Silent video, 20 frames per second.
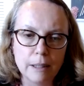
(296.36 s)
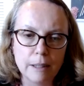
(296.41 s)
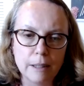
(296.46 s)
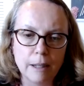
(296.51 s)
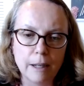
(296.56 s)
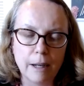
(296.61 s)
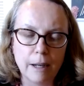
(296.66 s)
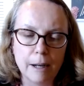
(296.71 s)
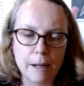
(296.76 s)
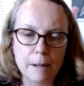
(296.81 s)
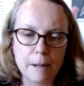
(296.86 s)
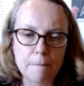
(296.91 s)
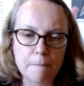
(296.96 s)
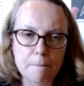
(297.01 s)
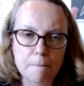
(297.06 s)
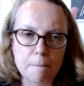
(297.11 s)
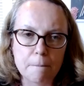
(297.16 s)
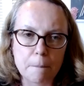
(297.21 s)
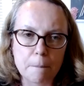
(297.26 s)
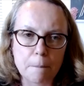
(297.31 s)

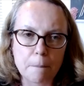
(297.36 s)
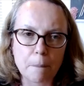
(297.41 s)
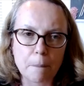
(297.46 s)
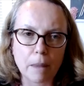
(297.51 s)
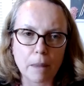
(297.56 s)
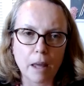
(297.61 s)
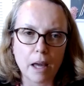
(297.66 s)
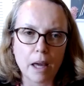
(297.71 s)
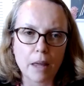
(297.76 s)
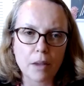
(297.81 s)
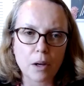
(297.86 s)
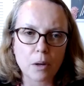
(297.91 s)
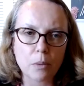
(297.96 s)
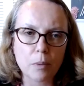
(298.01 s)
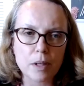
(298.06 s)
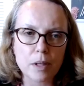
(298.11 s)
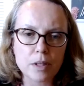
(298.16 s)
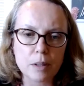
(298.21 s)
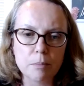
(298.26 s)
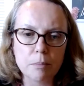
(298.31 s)
And there
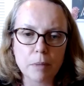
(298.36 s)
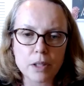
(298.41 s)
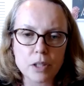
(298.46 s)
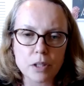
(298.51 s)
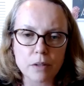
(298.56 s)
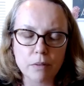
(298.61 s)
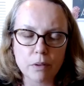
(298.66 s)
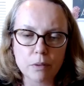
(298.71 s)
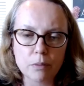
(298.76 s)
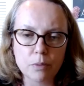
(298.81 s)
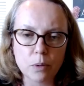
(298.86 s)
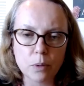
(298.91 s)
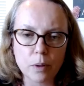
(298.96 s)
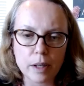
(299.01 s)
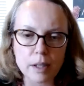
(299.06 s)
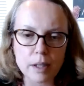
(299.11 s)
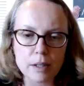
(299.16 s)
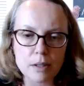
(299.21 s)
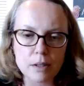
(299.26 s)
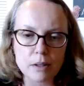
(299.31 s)
wasn't much of a
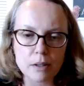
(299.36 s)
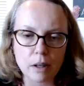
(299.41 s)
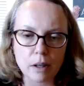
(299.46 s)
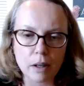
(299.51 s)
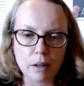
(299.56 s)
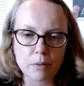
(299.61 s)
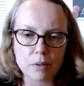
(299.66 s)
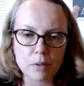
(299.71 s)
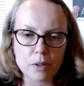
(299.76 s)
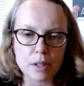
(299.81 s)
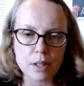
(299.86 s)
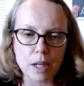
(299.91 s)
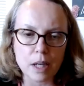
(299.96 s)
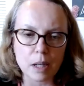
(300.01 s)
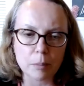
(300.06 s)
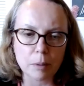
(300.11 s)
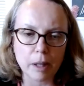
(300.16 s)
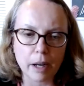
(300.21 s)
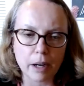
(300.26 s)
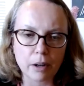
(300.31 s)
voice for
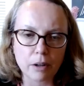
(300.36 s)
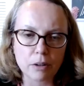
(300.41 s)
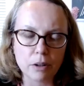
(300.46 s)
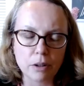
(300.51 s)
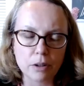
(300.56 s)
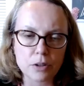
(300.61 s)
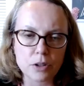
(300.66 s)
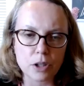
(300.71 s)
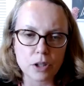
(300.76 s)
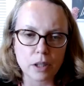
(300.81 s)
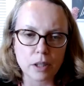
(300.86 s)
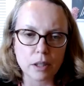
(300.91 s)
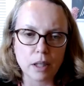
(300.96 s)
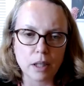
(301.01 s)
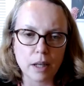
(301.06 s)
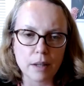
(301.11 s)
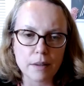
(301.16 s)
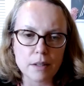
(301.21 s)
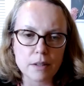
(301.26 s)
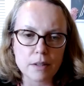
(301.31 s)
sustainable agriculture
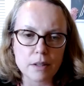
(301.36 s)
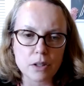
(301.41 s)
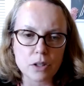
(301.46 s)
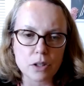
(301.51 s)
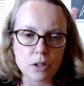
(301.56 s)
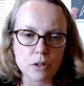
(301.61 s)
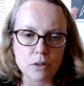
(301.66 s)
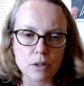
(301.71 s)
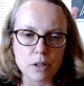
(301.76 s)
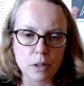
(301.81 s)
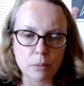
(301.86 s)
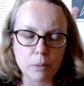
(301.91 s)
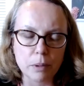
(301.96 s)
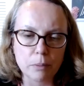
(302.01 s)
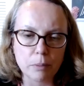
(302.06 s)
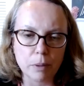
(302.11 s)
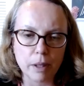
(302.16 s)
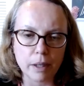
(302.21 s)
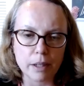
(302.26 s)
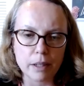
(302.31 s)
on these issues, and we
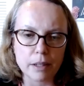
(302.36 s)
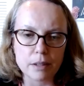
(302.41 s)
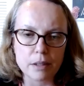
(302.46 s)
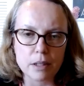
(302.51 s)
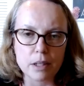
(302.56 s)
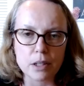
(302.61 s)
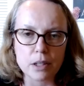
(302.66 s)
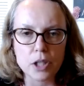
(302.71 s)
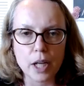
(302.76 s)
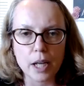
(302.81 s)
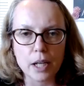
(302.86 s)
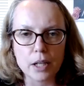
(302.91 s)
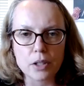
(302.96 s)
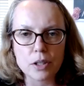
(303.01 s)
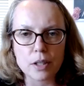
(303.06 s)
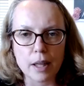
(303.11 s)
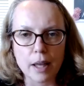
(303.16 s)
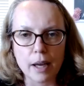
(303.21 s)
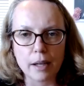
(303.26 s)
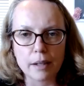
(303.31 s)
wanted to change
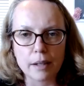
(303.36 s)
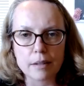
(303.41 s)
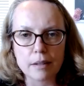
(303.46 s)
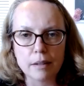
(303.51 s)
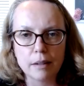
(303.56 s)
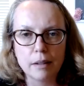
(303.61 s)
that.